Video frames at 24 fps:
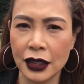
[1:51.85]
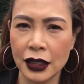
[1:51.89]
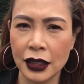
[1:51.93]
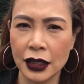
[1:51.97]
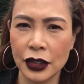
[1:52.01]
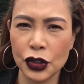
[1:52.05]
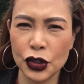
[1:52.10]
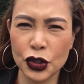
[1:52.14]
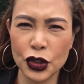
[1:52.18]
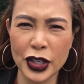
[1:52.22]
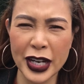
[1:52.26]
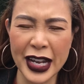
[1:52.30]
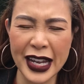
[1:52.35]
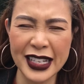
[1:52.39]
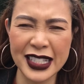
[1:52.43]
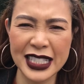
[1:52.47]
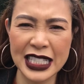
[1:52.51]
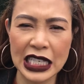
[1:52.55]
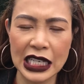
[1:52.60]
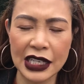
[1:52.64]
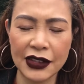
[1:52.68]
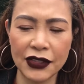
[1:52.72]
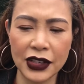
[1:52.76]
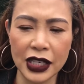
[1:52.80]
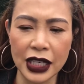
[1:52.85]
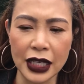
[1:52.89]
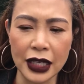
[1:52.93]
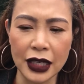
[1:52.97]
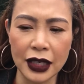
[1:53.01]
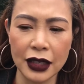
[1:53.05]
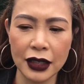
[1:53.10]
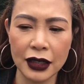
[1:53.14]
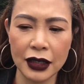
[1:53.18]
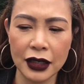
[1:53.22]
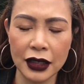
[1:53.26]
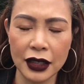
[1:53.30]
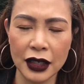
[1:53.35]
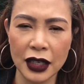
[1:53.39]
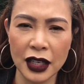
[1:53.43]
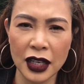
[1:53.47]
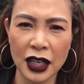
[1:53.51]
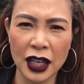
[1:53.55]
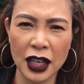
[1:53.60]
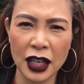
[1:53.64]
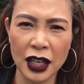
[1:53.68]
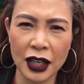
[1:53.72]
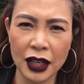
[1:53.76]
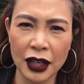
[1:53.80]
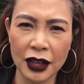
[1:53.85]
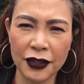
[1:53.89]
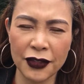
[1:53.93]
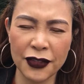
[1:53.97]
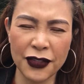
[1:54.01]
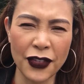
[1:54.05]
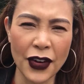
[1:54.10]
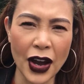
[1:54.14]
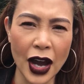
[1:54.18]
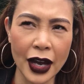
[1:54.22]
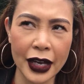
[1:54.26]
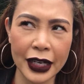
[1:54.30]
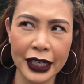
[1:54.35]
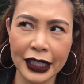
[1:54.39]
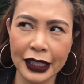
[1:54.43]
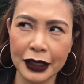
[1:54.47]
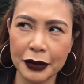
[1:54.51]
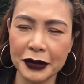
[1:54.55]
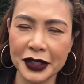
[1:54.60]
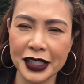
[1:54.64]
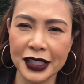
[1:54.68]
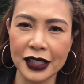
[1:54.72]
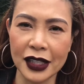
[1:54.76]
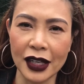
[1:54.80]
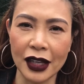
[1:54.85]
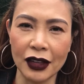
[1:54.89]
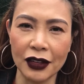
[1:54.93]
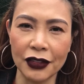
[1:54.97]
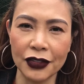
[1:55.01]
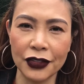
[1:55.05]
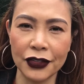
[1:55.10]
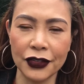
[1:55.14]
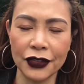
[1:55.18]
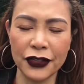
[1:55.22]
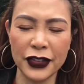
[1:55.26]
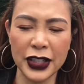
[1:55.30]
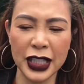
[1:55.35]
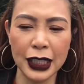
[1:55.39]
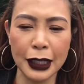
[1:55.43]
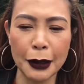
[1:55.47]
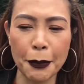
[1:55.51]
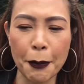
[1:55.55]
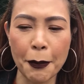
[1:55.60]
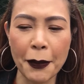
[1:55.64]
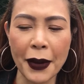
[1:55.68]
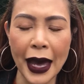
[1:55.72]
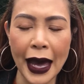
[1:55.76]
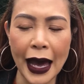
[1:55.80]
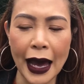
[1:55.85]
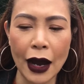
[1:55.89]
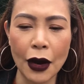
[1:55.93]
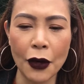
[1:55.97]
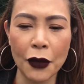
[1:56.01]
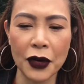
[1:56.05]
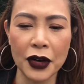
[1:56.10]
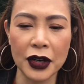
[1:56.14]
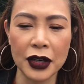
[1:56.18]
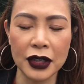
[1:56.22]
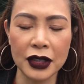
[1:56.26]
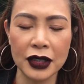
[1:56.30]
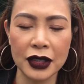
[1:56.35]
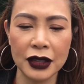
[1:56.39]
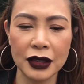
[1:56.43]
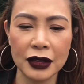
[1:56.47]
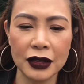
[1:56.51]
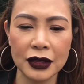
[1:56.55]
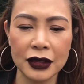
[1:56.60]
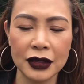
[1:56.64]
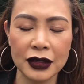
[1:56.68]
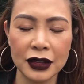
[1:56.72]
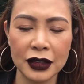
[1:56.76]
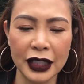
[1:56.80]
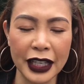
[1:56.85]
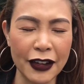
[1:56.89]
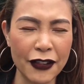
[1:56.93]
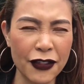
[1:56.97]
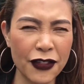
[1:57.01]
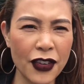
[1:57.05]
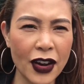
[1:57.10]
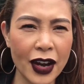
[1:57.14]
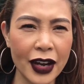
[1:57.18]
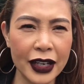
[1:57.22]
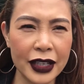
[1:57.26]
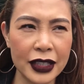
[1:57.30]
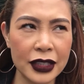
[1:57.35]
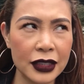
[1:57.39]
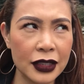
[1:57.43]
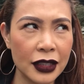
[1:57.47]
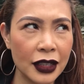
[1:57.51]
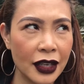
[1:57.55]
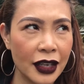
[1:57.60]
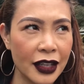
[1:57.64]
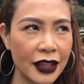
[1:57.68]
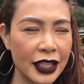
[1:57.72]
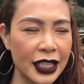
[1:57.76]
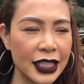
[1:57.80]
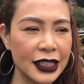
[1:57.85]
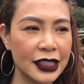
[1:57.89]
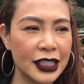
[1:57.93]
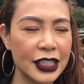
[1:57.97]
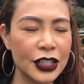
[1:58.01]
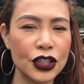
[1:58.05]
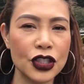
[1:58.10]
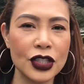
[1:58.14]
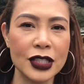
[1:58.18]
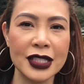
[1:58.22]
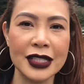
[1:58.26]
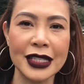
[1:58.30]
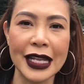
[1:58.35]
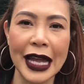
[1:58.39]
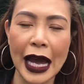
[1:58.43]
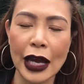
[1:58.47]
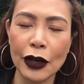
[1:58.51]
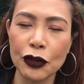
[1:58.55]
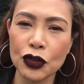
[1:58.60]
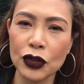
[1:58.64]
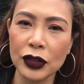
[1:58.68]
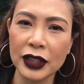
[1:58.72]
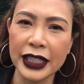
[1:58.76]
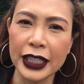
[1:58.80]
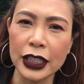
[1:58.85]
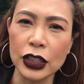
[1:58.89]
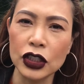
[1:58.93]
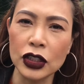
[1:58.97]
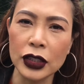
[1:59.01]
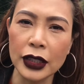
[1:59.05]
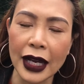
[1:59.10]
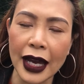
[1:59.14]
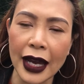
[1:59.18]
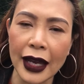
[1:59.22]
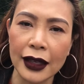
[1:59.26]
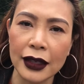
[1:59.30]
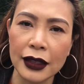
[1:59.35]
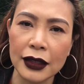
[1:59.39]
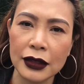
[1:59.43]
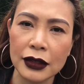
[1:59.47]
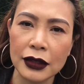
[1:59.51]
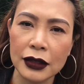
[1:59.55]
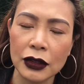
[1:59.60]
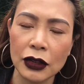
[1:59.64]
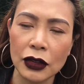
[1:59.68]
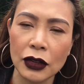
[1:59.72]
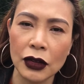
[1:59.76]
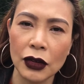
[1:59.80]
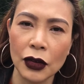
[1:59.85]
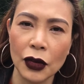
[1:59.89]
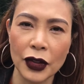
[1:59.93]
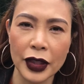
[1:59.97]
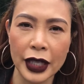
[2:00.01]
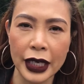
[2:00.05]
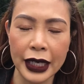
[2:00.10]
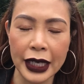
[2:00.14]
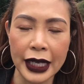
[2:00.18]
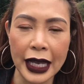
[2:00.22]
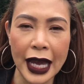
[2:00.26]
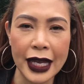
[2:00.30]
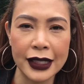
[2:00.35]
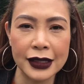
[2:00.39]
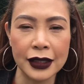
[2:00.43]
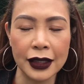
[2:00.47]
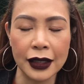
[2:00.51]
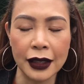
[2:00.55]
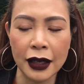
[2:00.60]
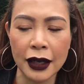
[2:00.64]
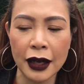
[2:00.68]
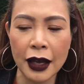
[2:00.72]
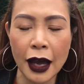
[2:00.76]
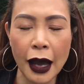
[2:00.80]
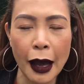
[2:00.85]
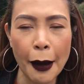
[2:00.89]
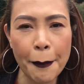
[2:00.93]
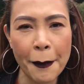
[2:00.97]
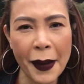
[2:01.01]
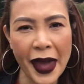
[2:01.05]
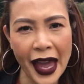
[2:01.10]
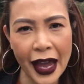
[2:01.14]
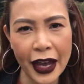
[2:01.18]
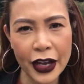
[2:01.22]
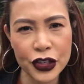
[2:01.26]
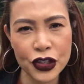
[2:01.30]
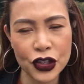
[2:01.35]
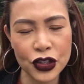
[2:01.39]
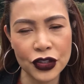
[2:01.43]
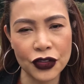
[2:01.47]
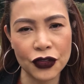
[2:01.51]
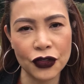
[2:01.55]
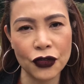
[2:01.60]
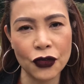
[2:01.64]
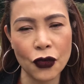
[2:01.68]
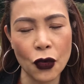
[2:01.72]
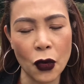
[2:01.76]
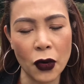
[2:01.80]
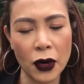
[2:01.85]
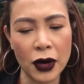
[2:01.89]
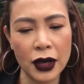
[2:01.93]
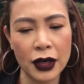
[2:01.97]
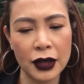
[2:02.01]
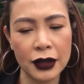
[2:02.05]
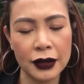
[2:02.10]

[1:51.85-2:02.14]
creativity, find himself, feel empowered, like find things he's just naturally good at or that he has a passion for.